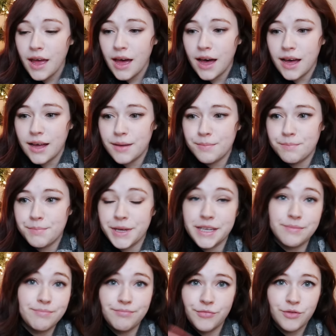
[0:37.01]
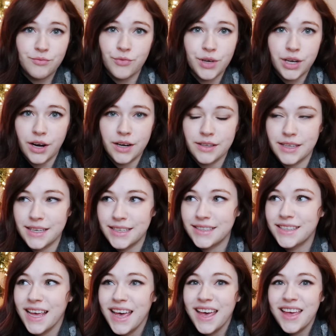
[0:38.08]
Um, but
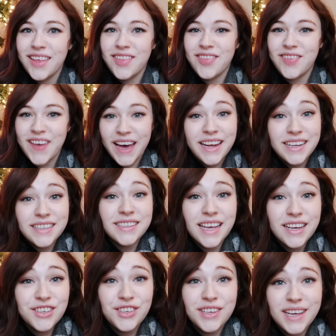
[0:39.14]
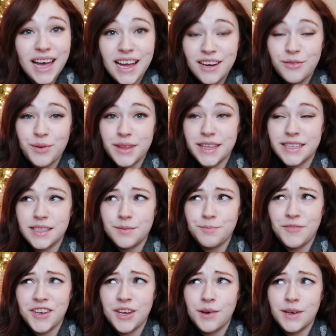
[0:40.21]
regardless, that is actually kind of what this
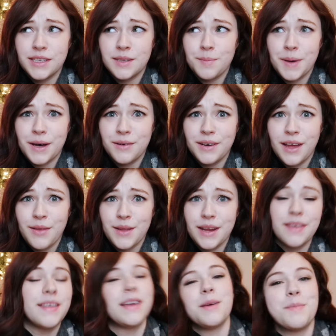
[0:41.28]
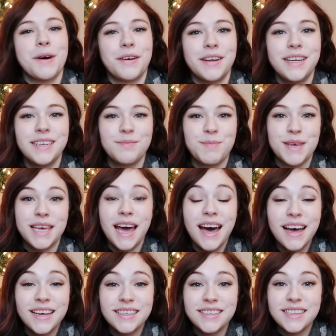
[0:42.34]
video is about now that I think about it,
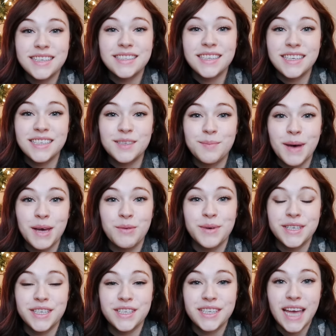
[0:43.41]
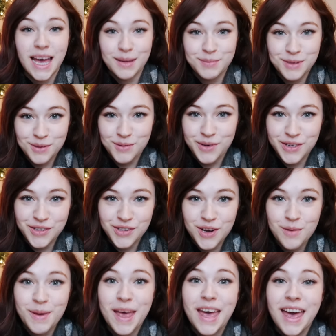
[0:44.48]
because this is my winter capsule
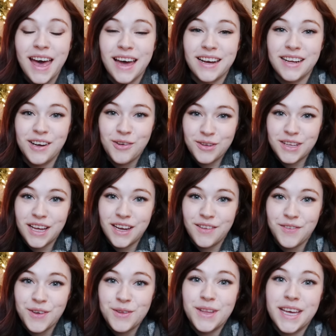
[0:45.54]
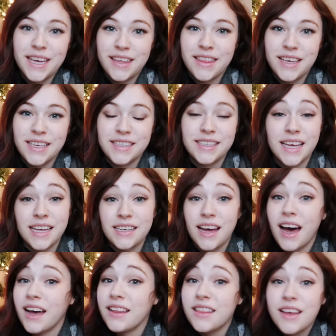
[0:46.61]
wardrobe, and I know a lot of you like these and
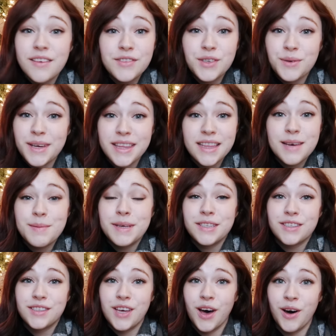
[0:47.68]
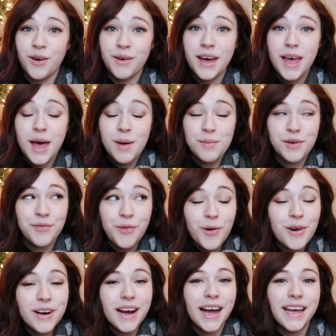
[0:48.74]
I love doing them. So
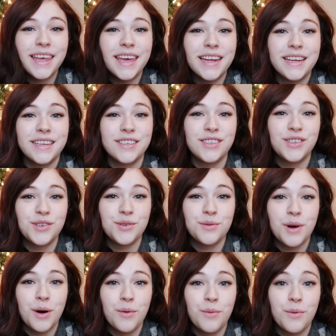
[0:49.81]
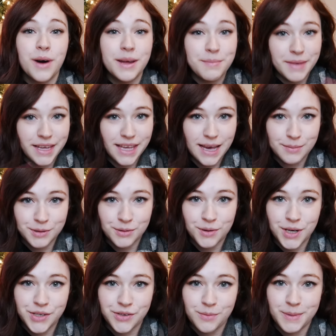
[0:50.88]
before I get into what my capsule
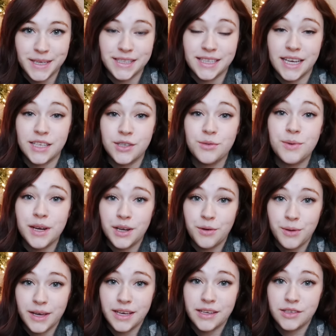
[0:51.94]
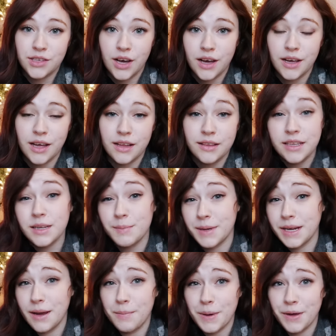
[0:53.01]
wardrobe is, I do want to quick talk a little
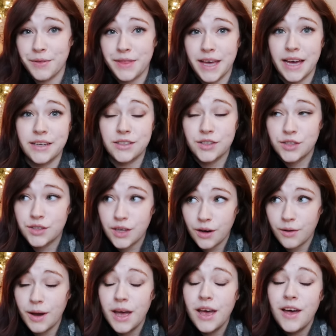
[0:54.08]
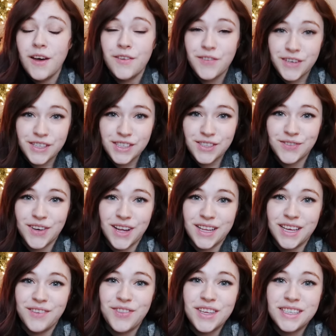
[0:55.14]
bit about that. So first of all,
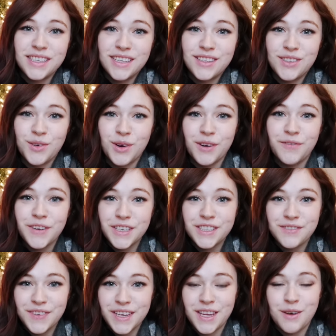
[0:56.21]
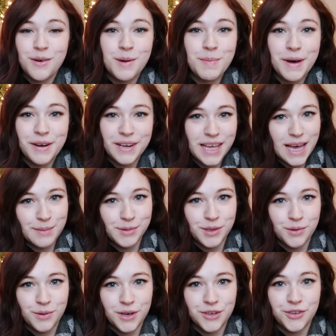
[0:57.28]
if this is your first video about a
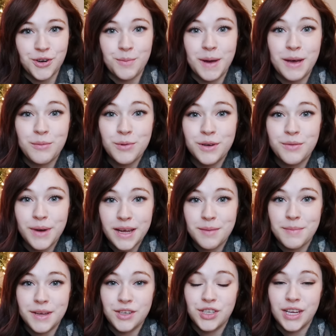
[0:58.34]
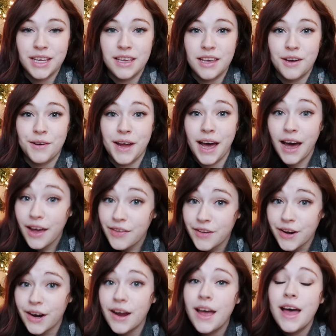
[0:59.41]
capsule wardrobe, I would recommend checking out
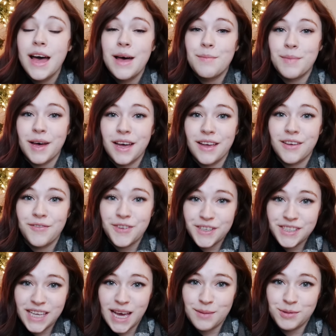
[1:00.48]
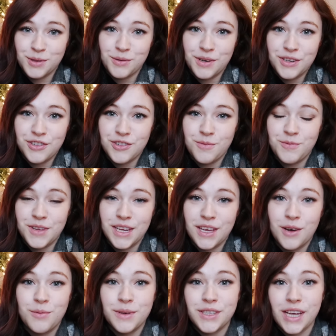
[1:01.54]
either my first capsule wardrobe
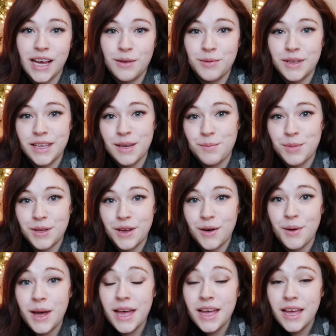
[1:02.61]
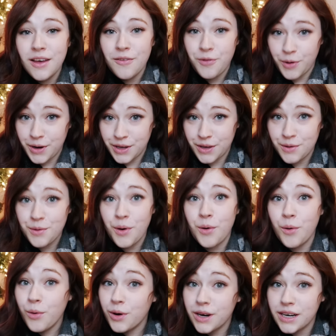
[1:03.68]
video, which I will link below for you,
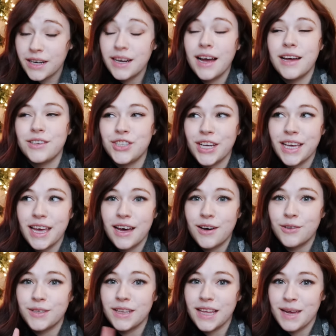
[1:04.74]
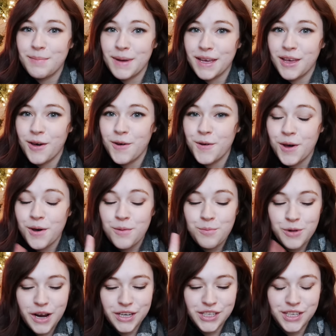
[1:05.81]
or check out Light by Coco
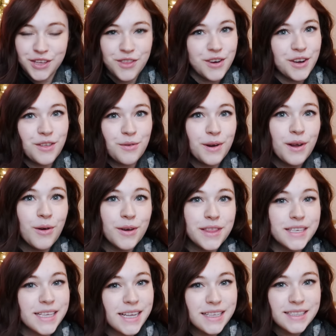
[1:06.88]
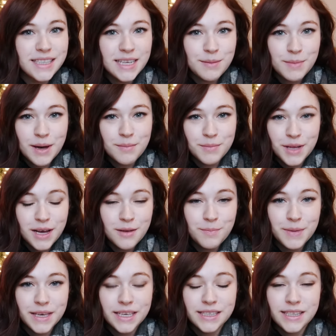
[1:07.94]
Project thirty-three or the Dallas City Mom Blog,
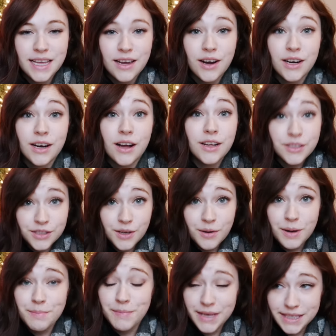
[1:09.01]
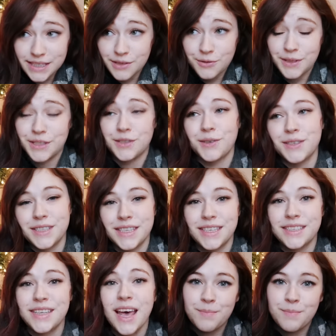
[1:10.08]
because they are also amazing resources.